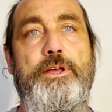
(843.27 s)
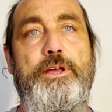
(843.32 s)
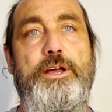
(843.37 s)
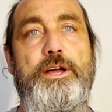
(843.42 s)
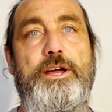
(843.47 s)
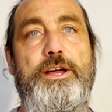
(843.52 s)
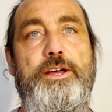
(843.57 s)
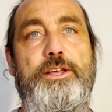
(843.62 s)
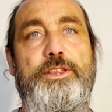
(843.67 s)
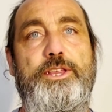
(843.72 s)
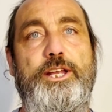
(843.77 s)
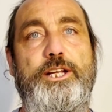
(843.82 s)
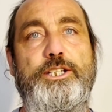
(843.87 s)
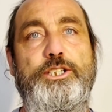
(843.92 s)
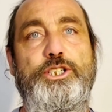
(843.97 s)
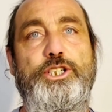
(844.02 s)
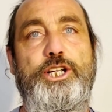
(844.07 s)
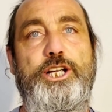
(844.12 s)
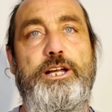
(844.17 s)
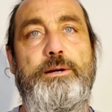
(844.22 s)
Earth
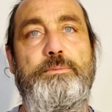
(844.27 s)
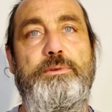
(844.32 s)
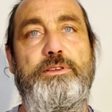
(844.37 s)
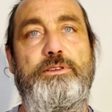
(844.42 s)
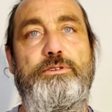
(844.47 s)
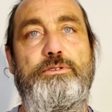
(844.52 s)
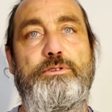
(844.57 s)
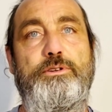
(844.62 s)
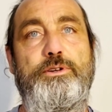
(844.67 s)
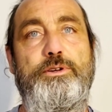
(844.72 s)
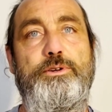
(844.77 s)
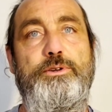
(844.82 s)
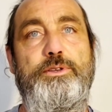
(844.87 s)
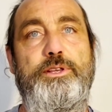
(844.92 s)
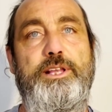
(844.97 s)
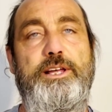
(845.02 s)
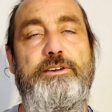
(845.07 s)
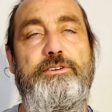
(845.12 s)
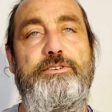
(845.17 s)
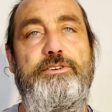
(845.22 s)
energy coming through.
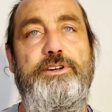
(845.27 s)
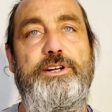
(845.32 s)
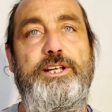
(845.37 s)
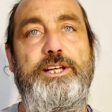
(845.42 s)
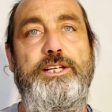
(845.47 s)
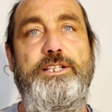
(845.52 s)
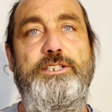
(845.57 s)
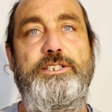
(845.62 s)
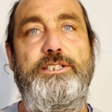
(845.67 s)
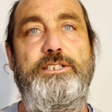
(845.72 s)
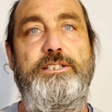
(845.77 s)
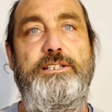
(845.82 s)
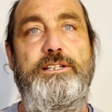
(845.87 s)
There it is.